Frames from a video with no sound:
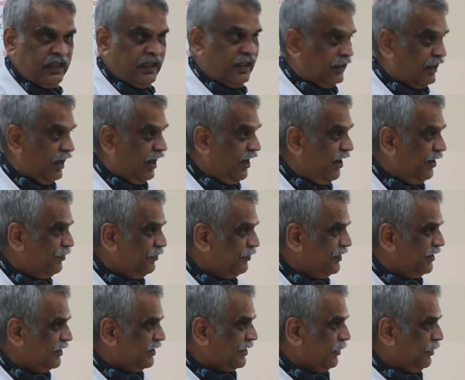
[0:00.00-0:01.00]

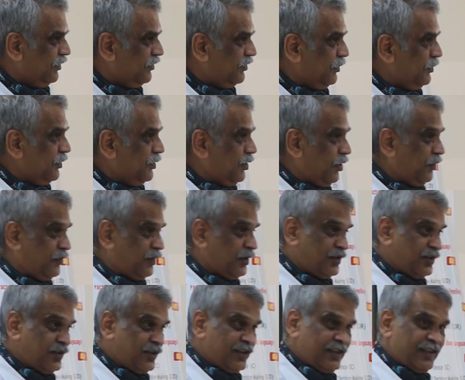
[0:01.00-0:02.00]
Ram is coming from his
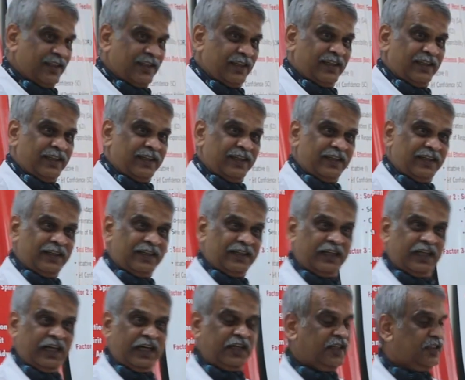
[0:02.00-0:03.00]
office
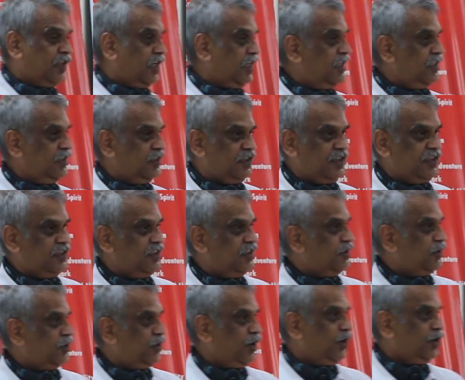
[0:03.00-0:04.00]
and he suddenly sees
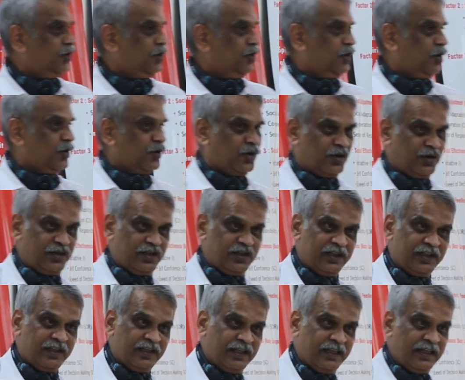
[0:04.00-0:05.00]
there's a kiosk on the
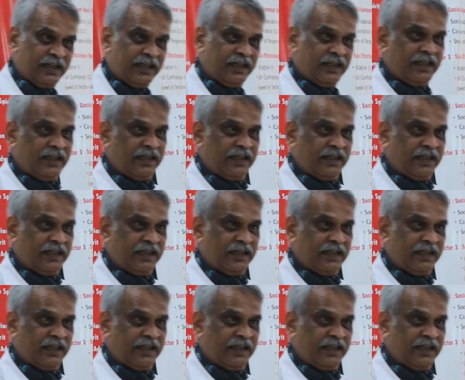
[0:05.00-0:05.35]
road.